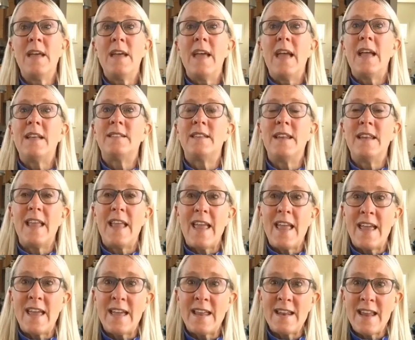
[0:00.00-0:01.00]
It's an
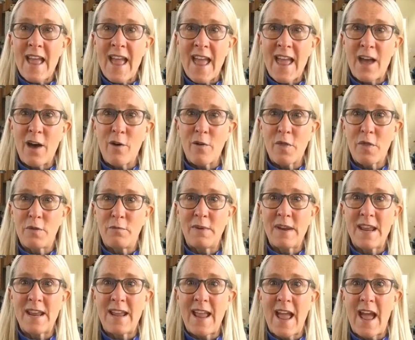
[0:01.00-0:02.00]
inhale
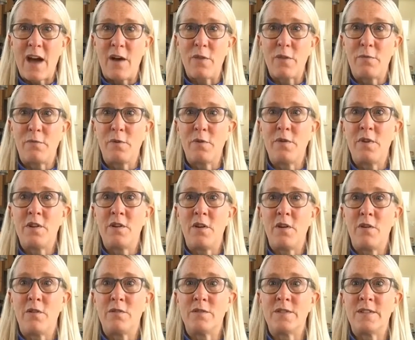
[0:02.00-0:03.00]
3 count through the
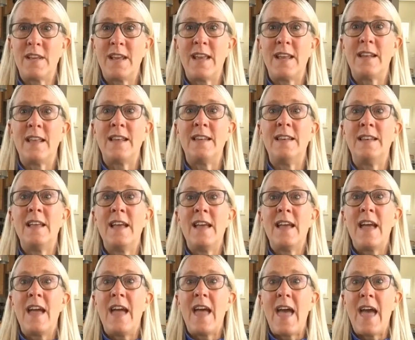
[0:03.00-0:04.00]
nose and an
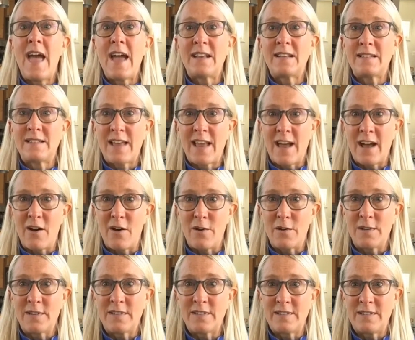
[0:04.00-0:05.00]

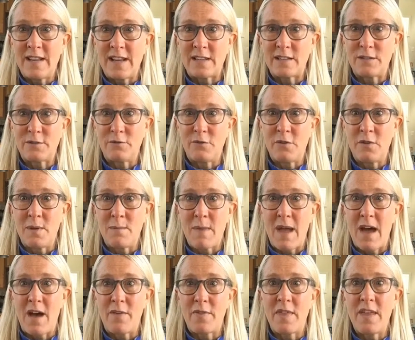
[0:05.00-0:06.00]
exhale 6 through the
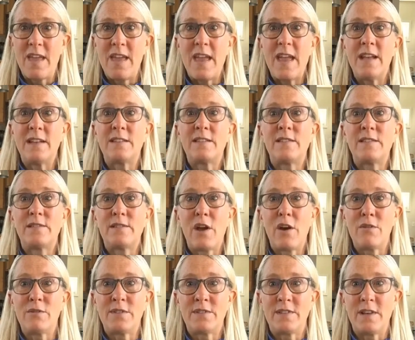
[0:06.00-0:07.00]
mouth. It's
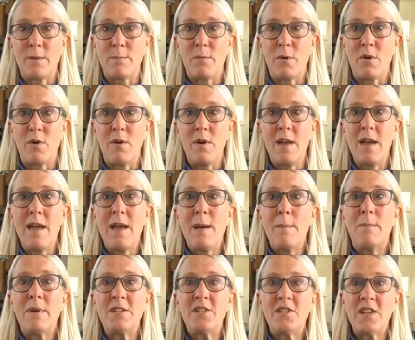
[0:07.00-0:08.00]
so simple,
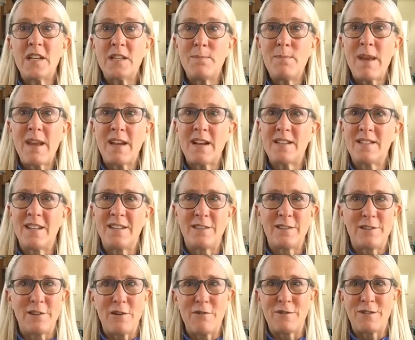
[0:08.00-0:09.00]
but just because it's
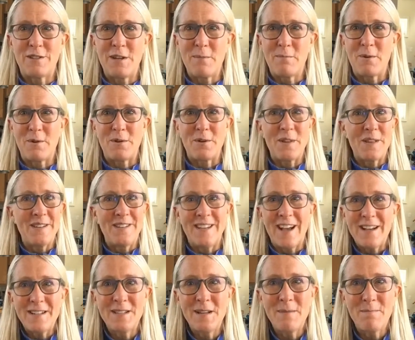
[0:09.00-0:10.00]
so simple
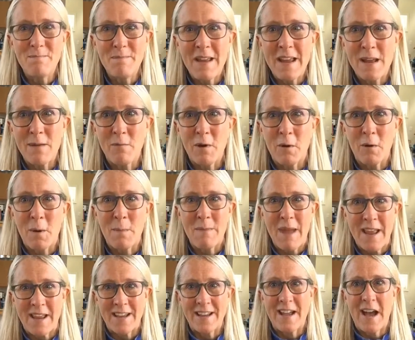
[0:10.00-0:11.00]
doesn't mean we will
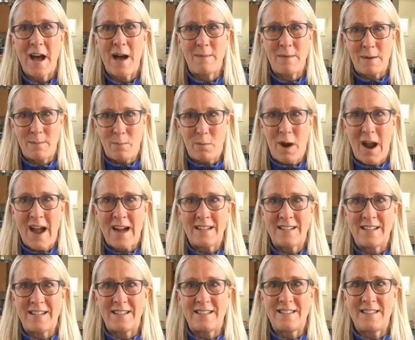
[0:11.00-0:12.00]
make it common
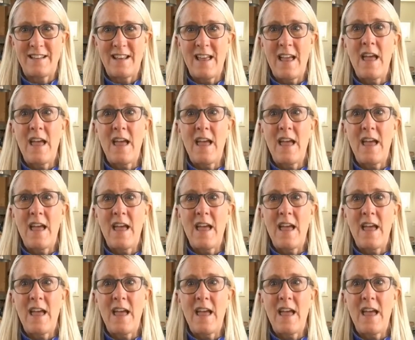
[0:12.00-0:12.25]
practice.